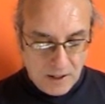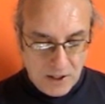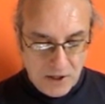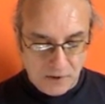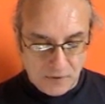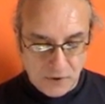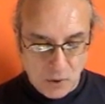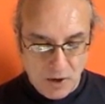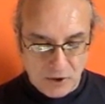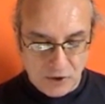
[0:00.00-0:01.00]
hearing this
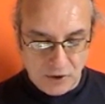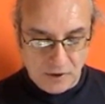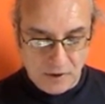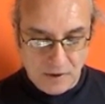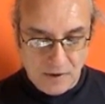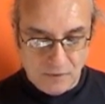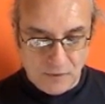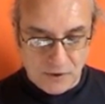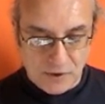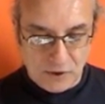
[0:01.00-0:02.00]
question,
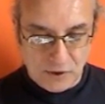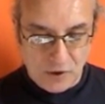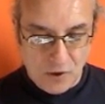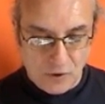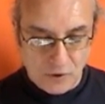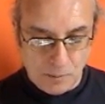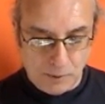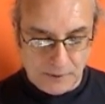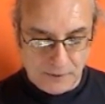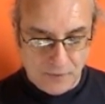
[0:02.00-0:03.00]
Vasistha
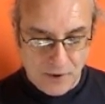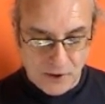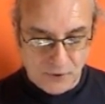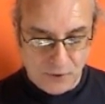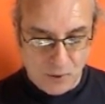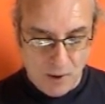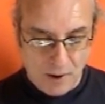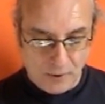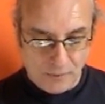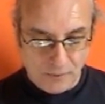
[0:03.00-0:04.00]
contemplated thus for a
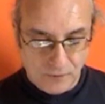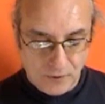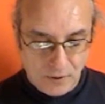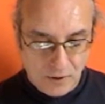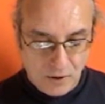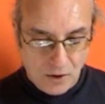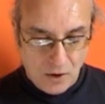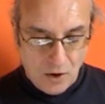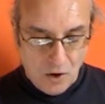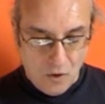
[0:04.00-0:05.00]
while.
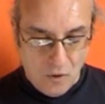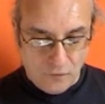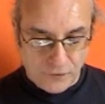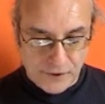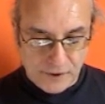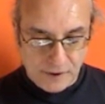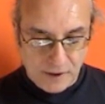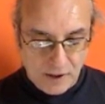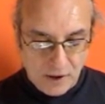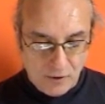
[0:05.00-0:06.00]

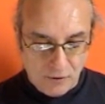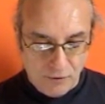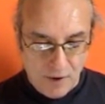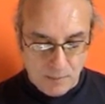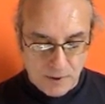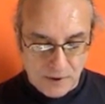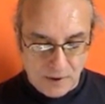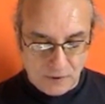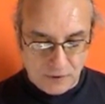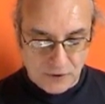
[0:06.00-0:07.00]
Obviously, Rama's
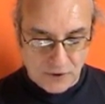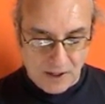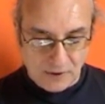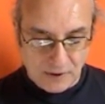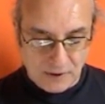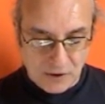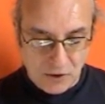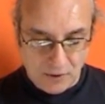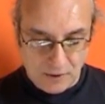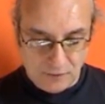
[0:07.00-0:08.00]
understanding is
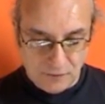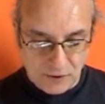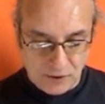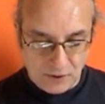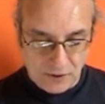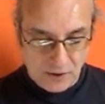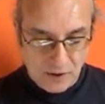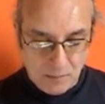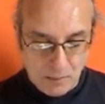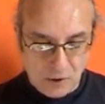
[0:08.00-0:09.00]
not efficient
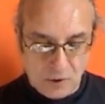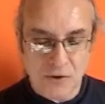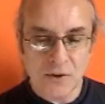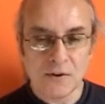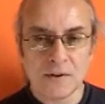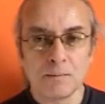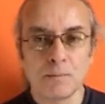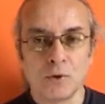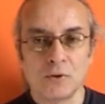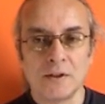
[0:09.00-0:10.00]
because there is
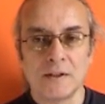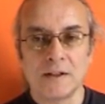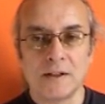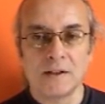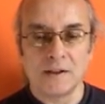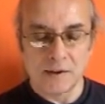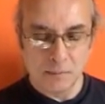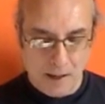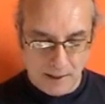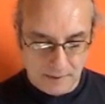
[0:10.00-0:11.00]
impurity in
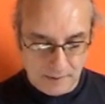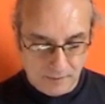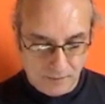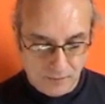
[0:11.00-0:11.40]
his mind.